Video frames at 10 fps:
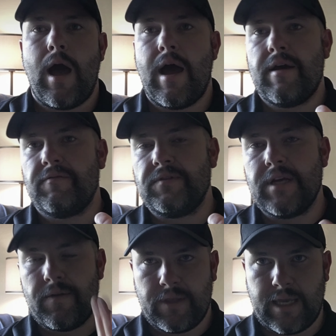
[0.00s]
I've
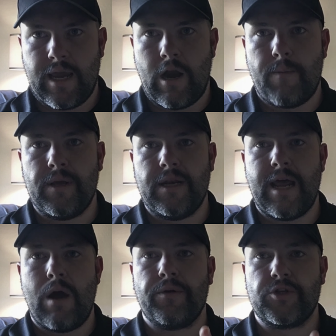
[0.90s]
done the care, but
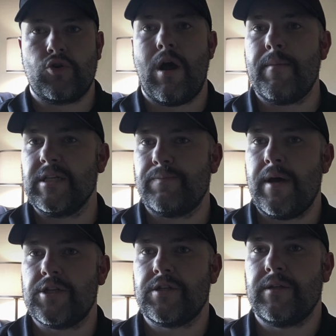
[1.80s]
now with trauma
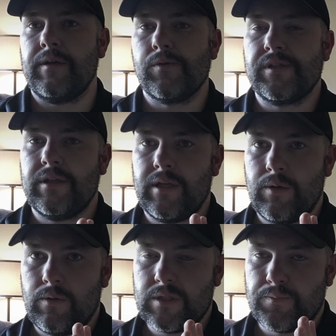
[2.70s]
especially, we're
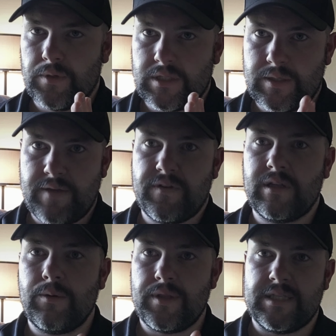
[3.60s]
dealing
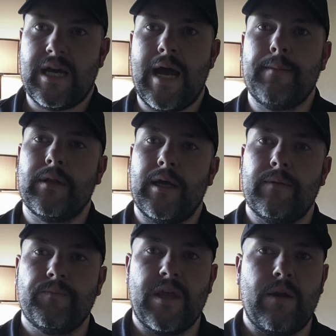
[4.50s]
specifically with a
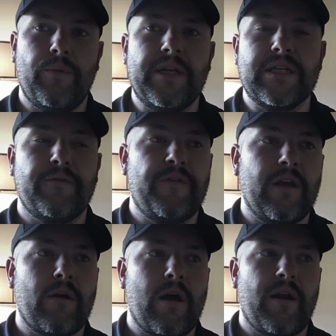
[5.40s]
timeline, and we need to
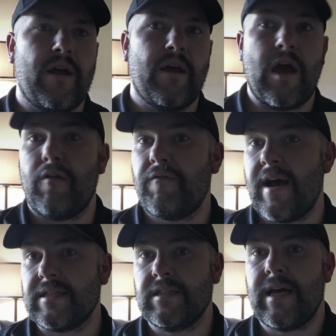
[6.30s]
figure out how
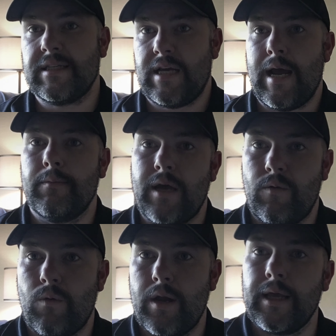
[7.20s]
fast is that timeline
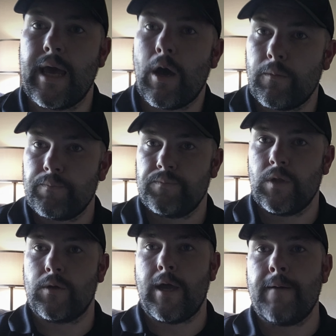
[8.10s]
running out,
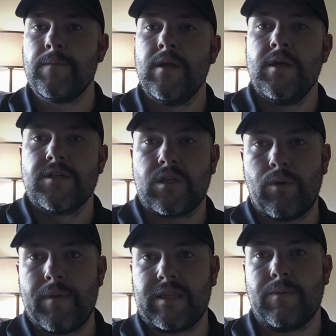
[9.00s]
okay? So that
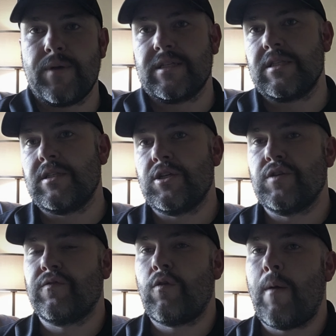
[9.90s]
we make the best
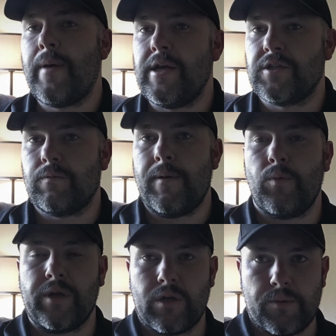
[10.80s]
decision for our patient. Remember,
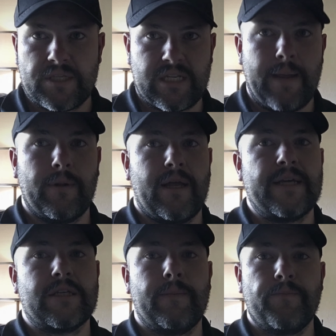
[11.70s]
we can always
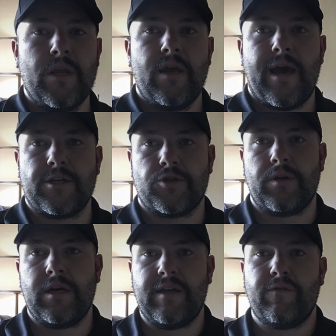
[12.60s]
stabilize them at
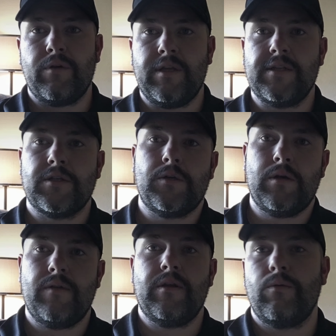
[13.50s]
Trinity if we need
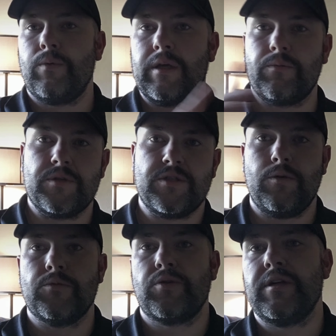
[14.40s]
to, and then we can
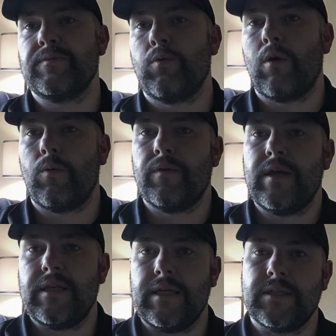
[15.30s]
resume transport where
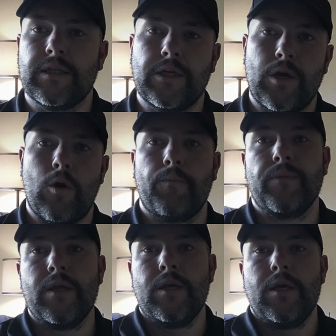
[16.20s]
they need to go.
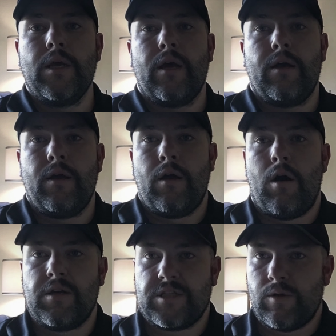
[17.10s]

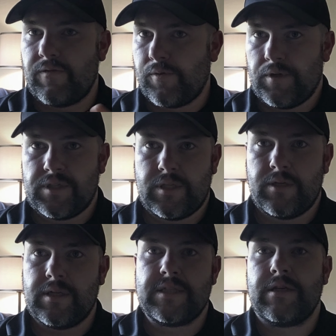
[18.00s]
Also, of course,
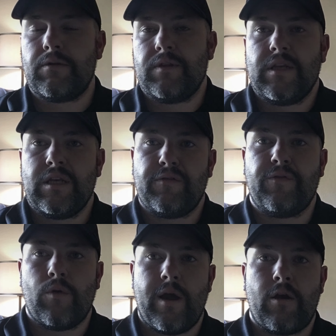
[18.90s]
considering the need
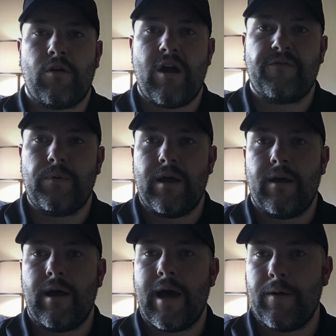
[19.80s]
for aircraft,
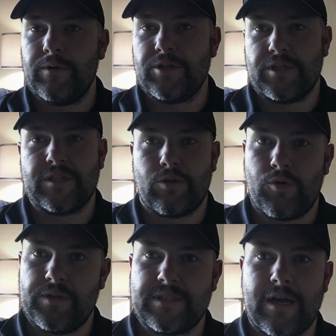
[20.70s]
I would just
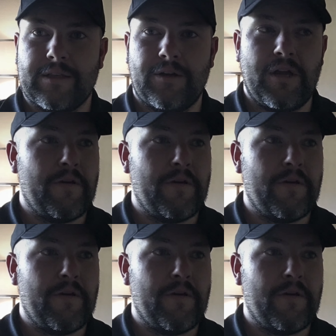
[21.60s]
throw this out there.